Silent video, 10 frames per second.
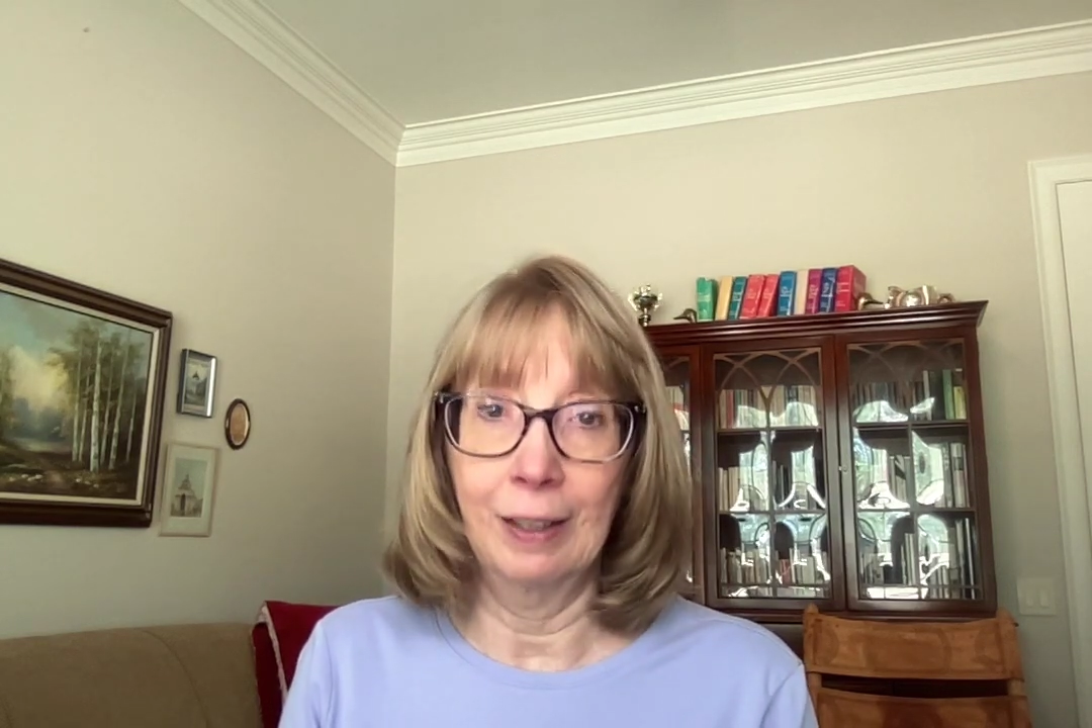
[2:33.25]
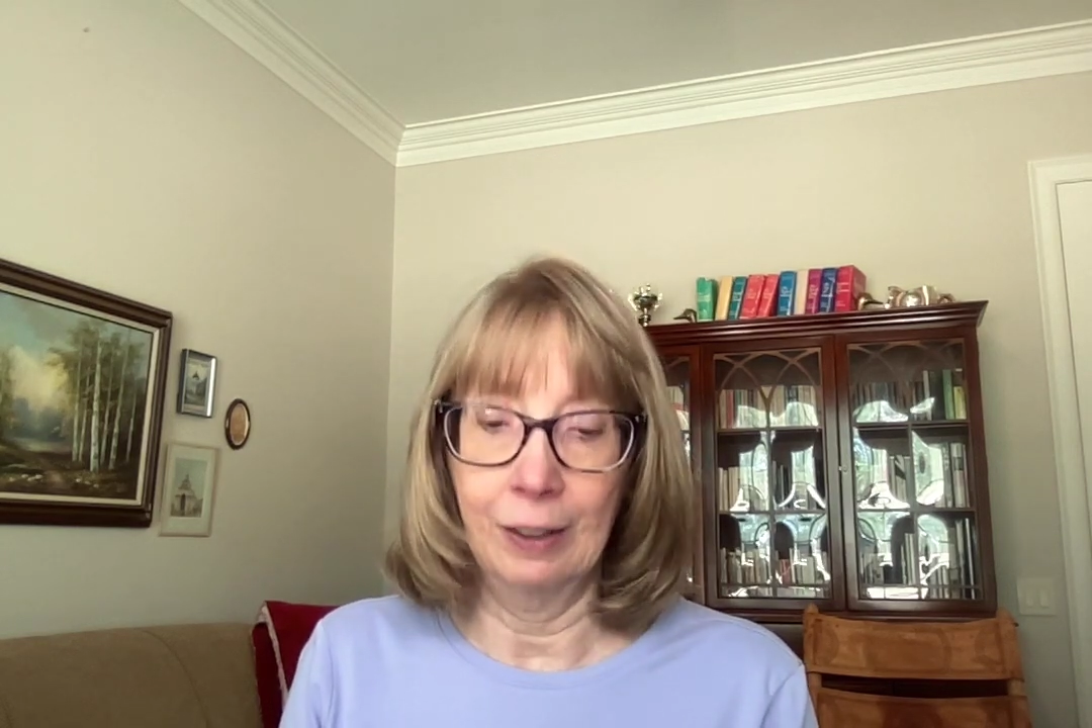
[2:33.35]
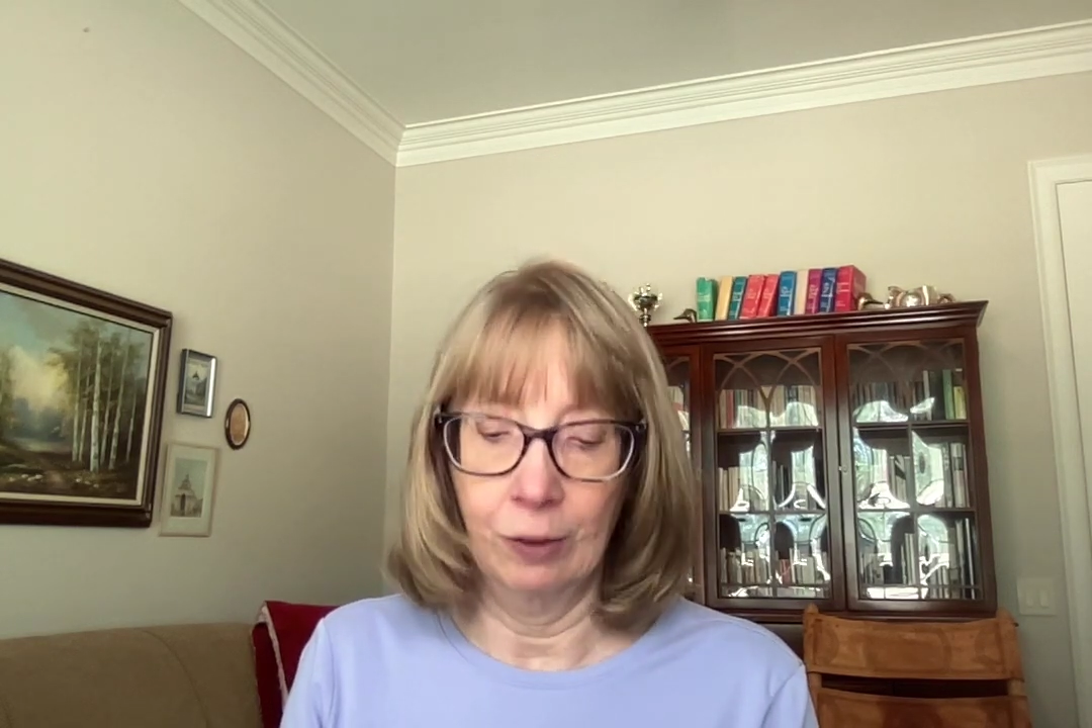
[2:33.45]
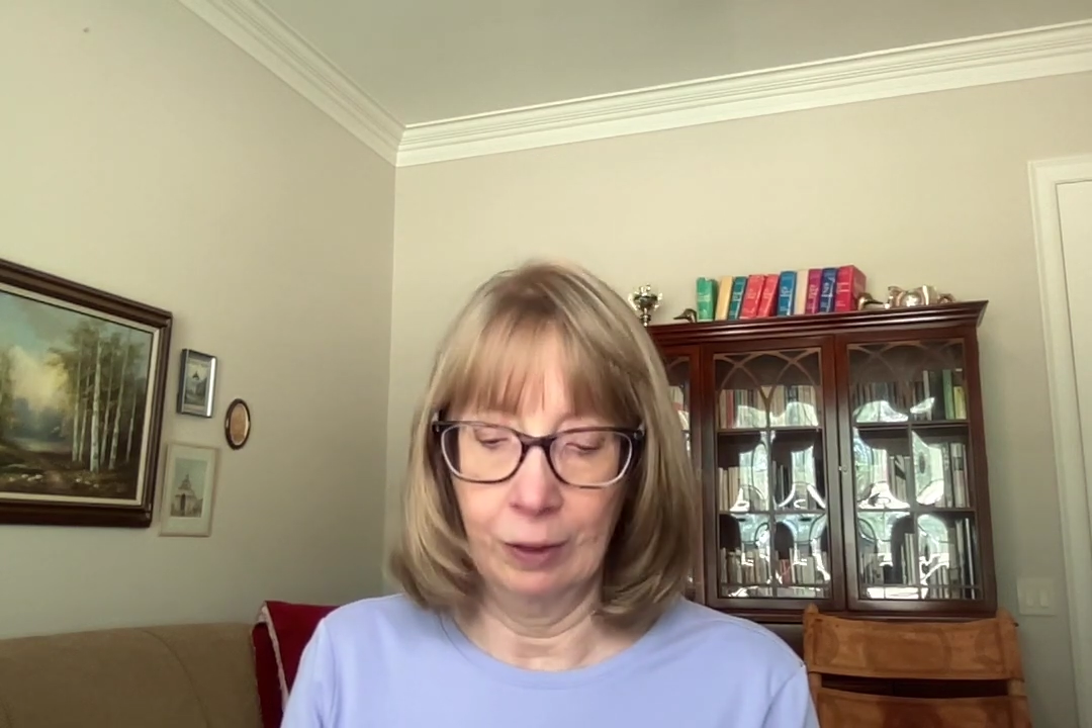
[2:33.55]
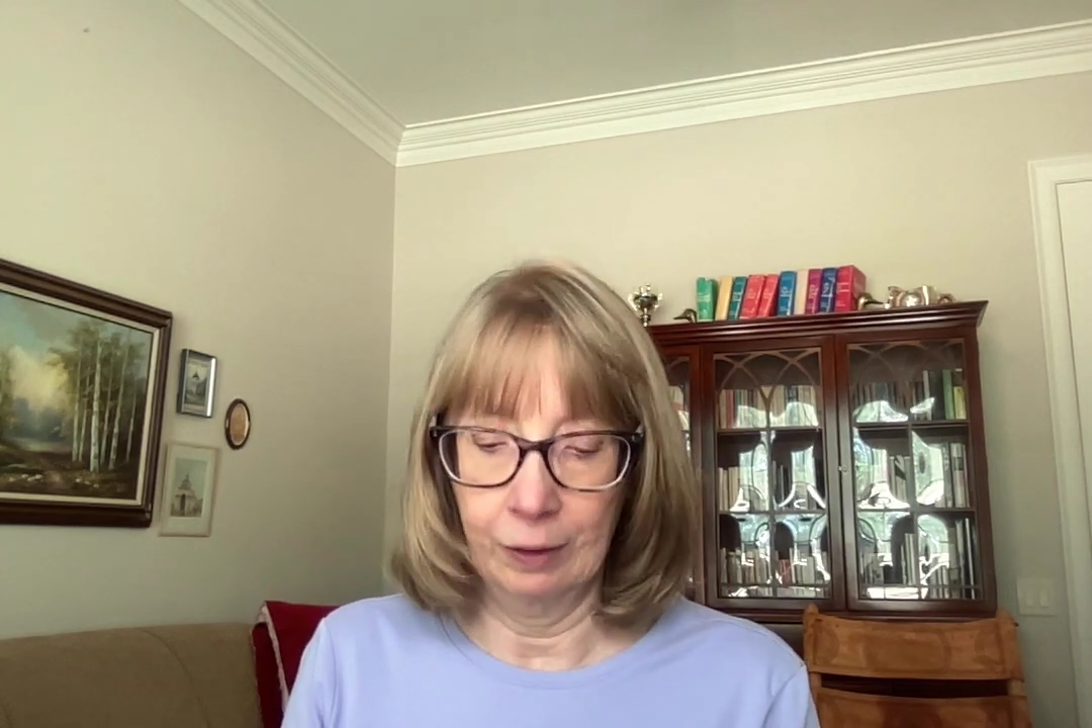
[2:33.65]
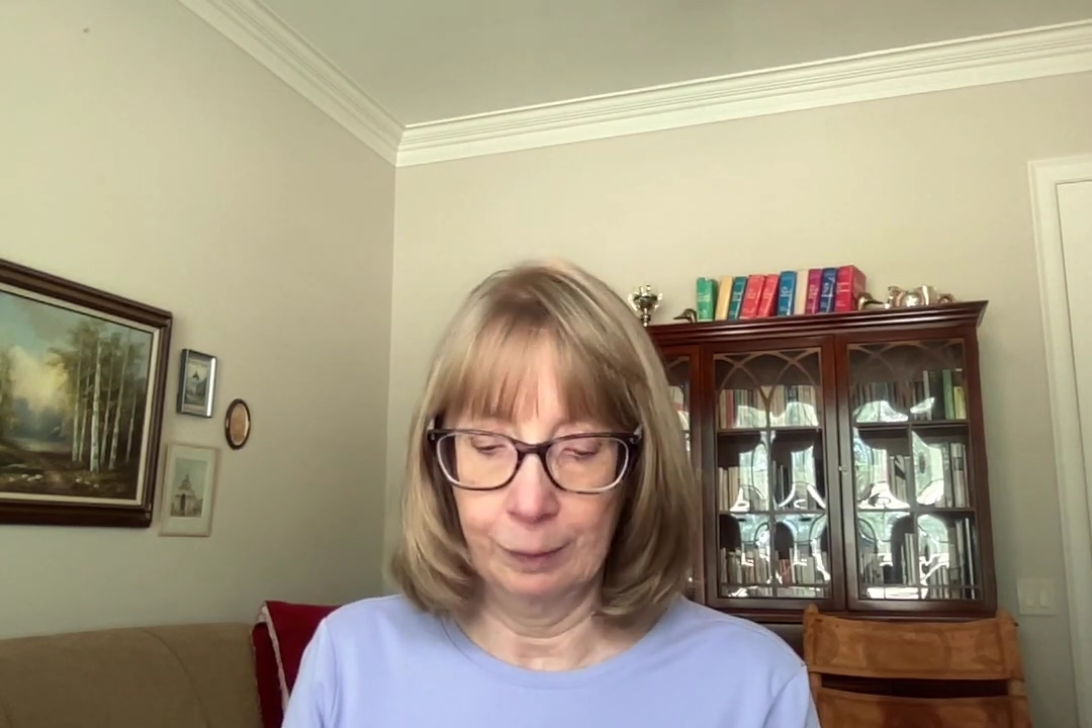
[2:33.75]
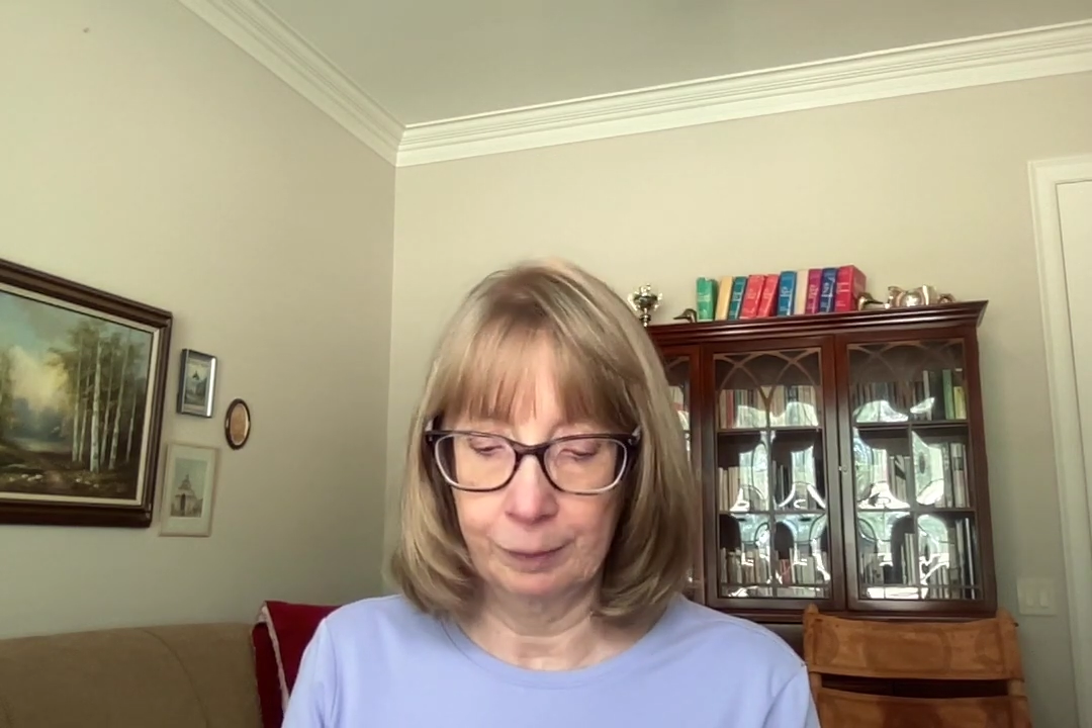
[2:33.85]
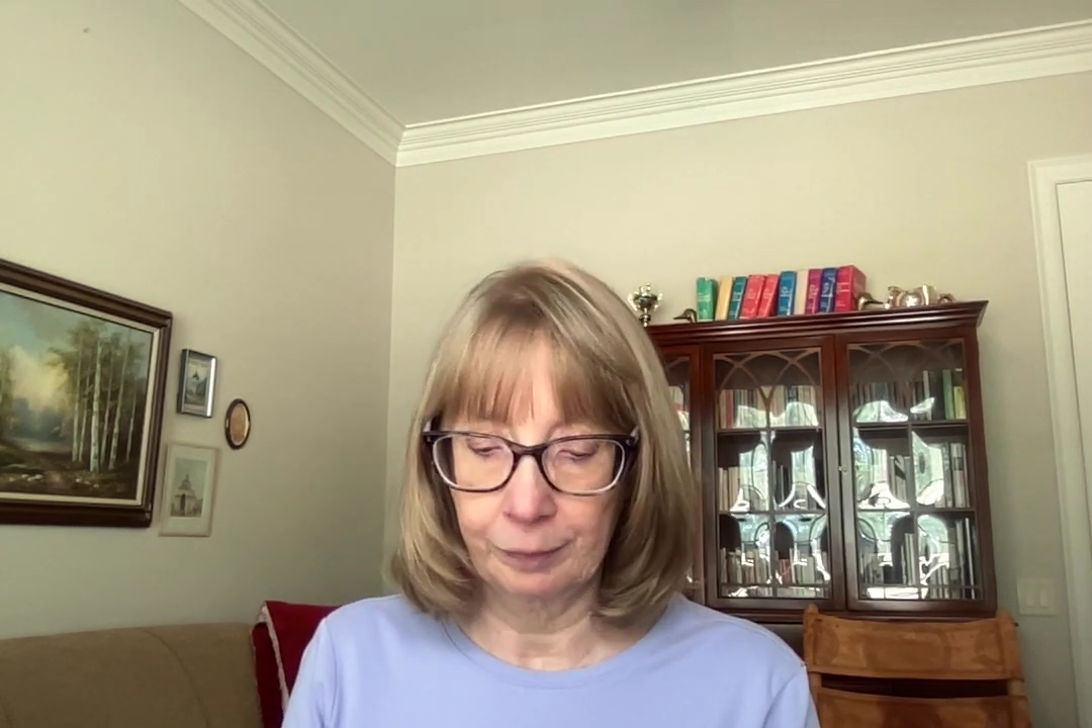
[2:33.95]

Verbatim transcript: ignorant.